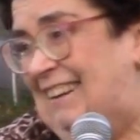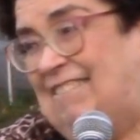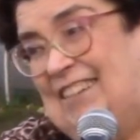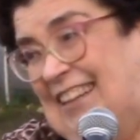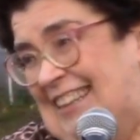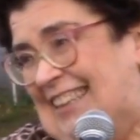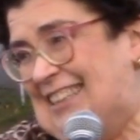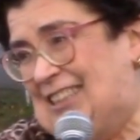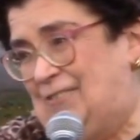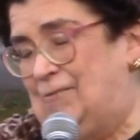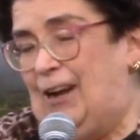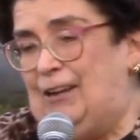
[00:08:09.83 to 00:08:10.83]
given that this
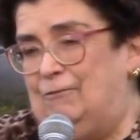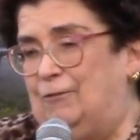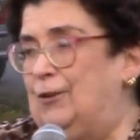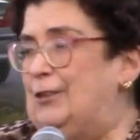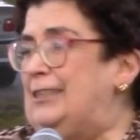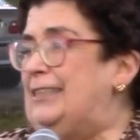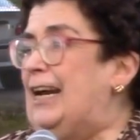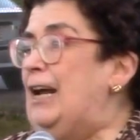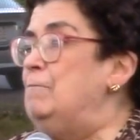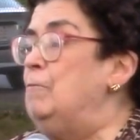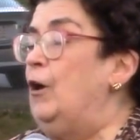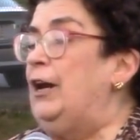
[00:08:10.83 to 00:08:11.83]
is my first
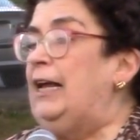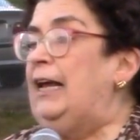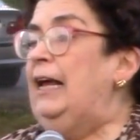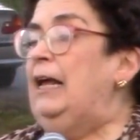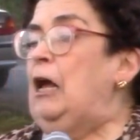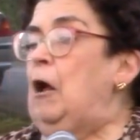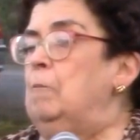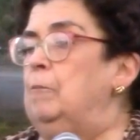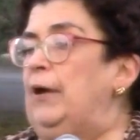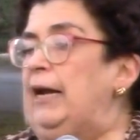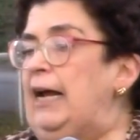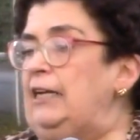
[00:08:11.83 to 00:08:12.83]
time running,
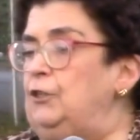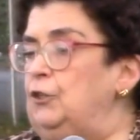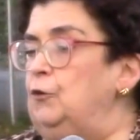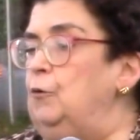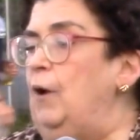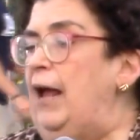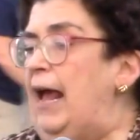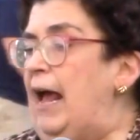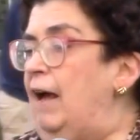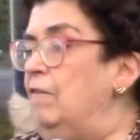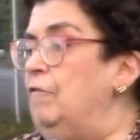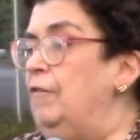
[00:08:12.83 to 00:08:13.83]
but I do
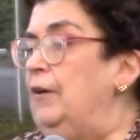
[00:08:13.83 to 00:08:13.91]
have